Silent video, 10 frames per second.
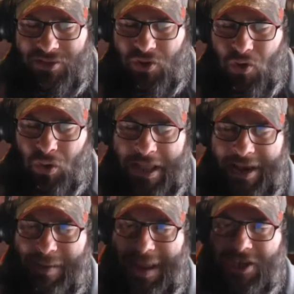a cool
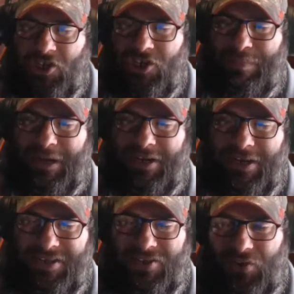animation, but it
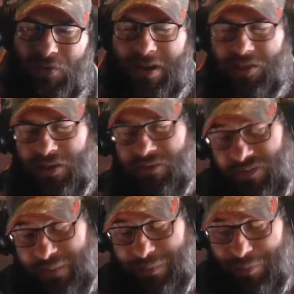doesn't do anything for me